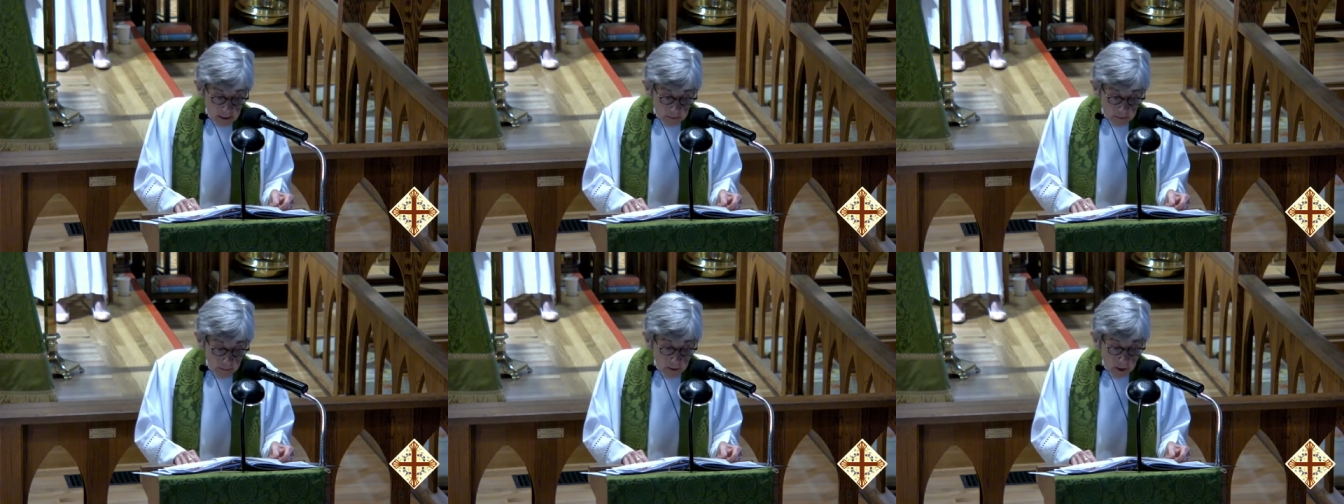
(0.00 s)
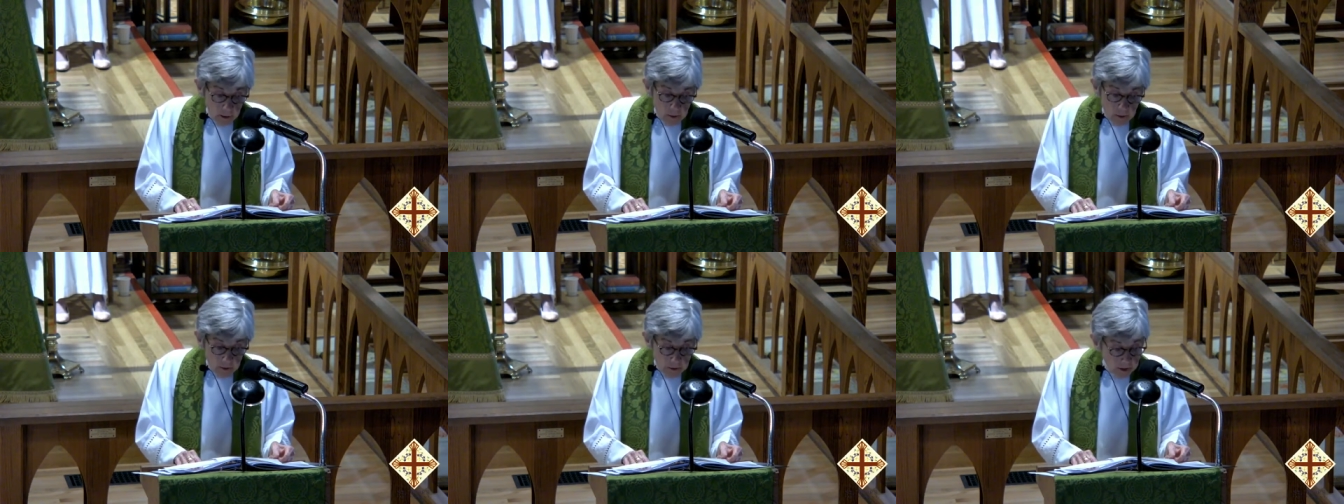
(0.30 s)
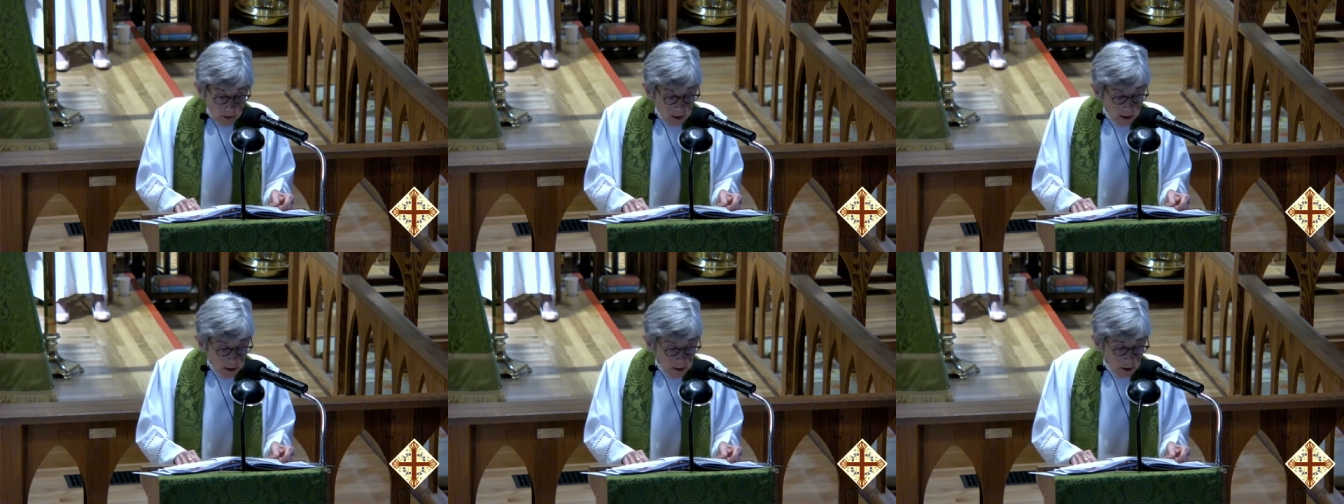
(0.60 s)
both
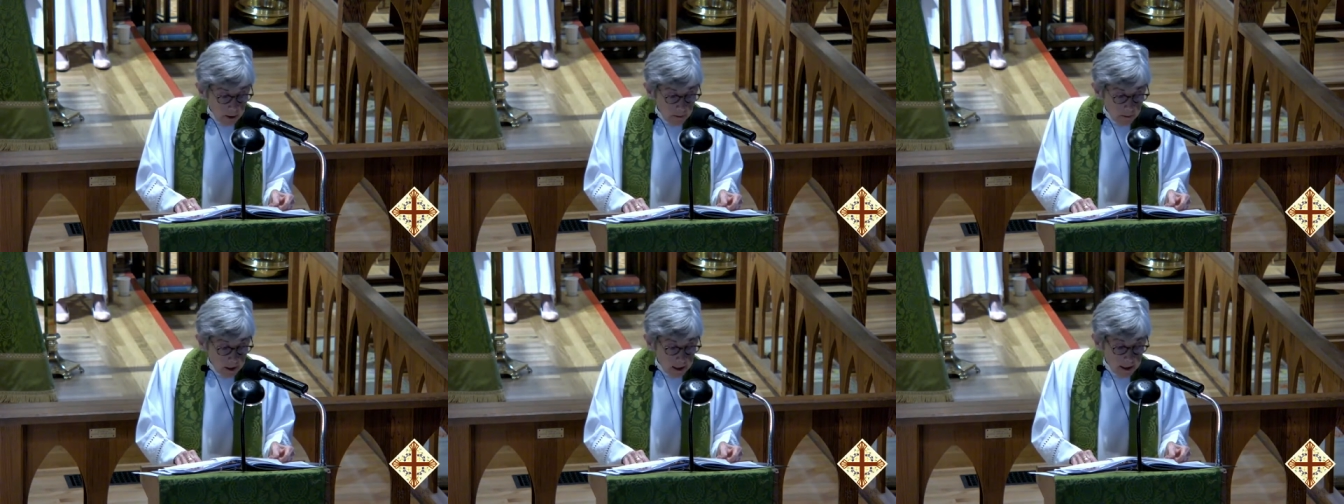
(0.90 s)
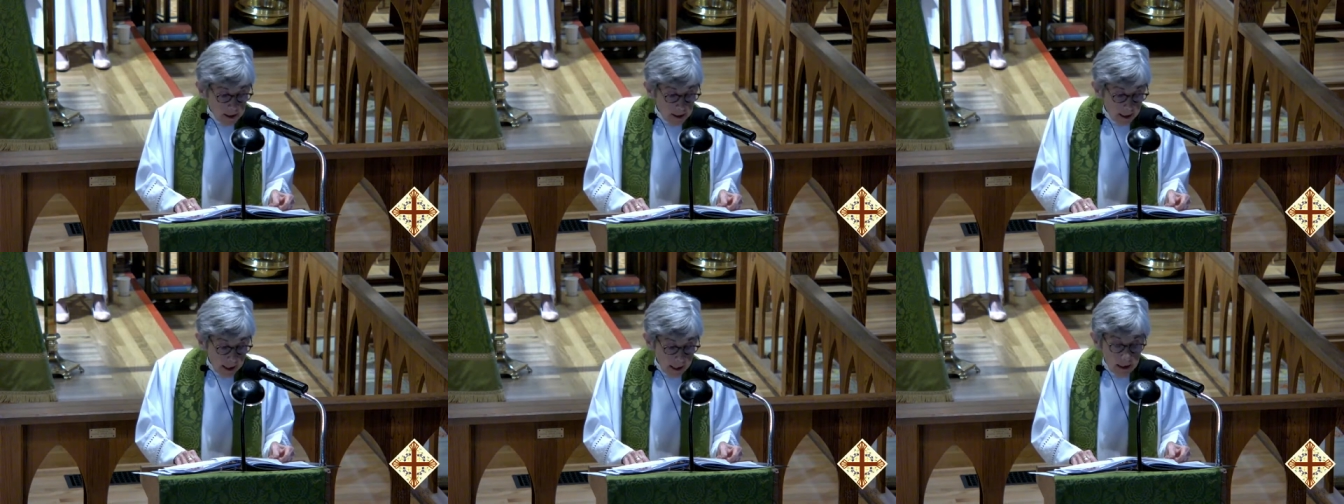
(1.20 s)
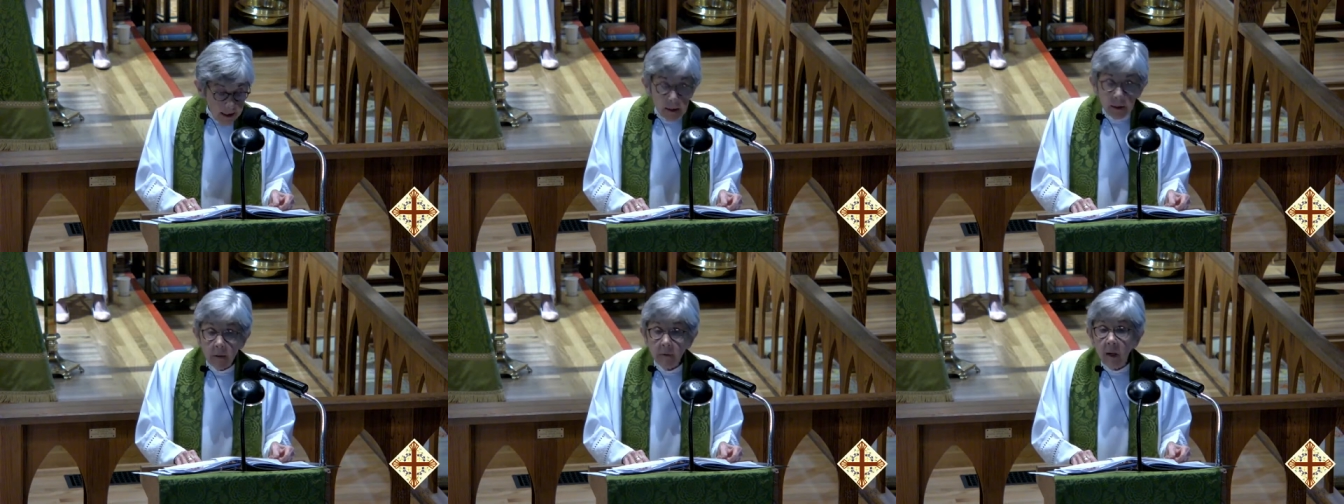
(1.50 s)
human
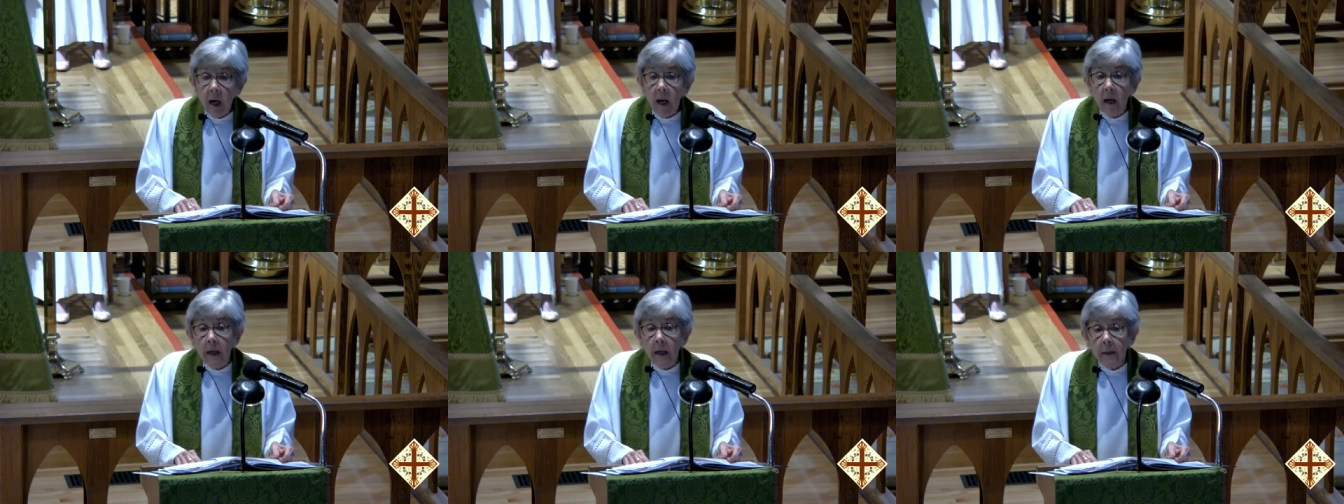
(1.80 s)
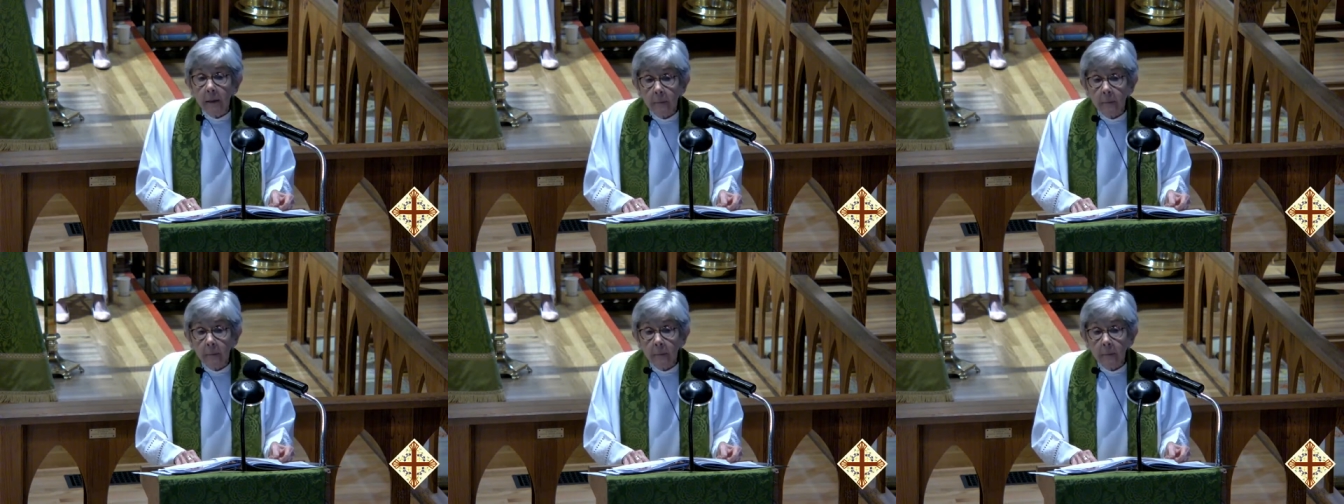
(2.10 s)
and divine